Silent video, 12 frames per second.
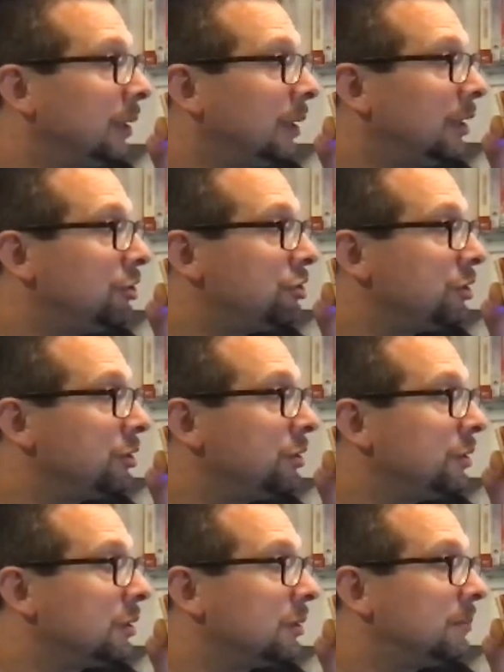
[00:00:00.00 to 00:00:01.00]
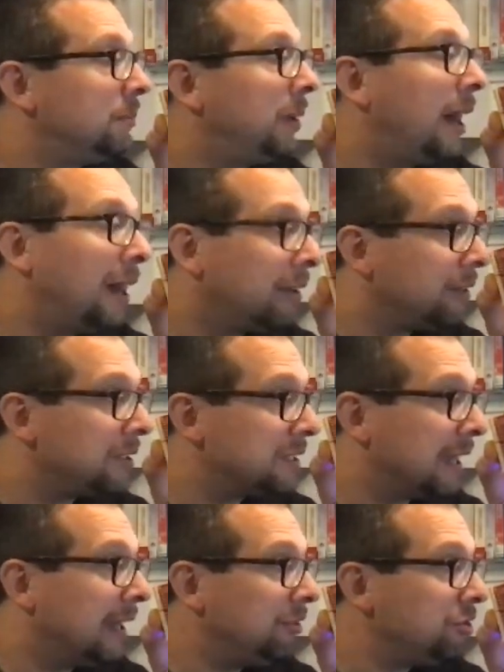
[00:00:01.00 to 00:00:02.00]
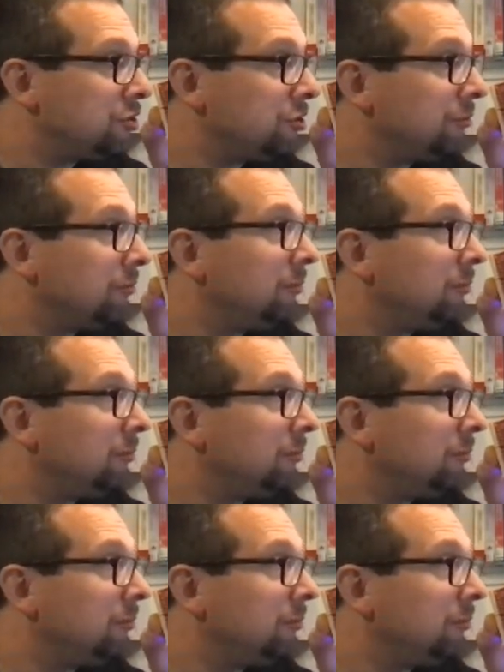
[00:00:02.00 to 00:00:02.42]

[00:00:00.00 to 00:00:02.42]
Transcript: It should compile the sketch.